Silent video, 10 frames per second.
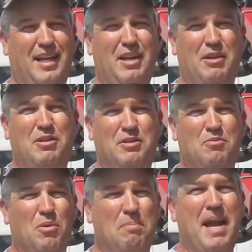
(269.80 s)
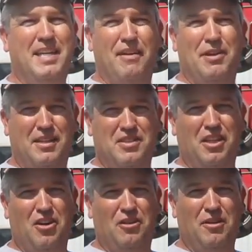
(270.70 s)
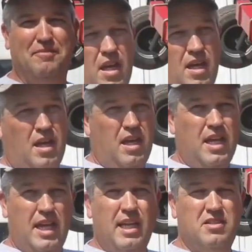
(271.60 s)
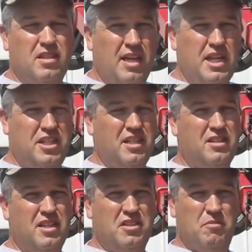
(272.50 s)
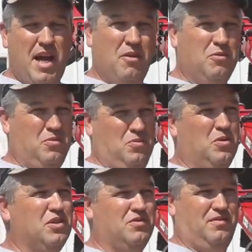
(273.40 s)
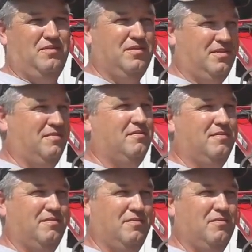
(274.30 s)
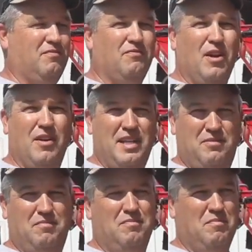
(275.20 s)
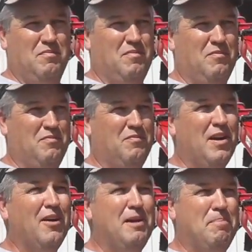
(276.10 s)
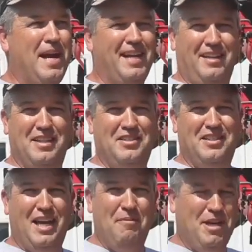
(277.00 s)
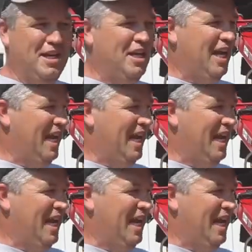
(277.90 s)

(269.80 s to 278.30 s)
it will pay dividends in the long run. Installation of the system was very, very painless. I mean,